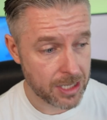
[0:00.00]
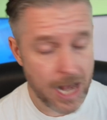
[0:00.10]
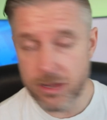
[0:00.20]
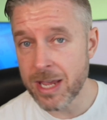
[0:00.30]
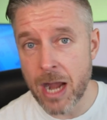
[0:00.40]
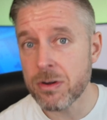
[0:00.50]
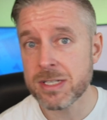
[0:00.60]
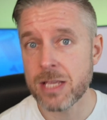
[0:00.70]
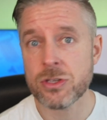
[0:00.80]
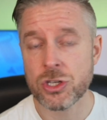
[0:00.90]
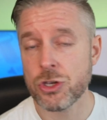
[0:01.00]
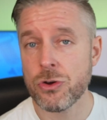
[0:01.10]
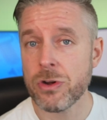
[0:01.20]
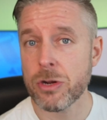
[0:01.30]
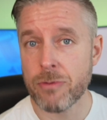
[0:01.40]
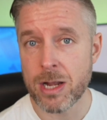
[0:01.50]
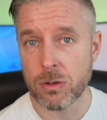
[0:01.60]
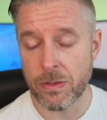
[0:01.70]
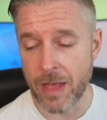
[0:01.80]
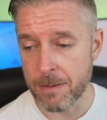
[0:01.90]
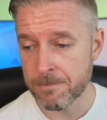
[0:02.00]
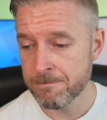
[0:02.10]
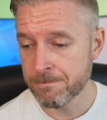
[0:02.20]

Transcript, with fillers: How do you guarantee the security around all of that?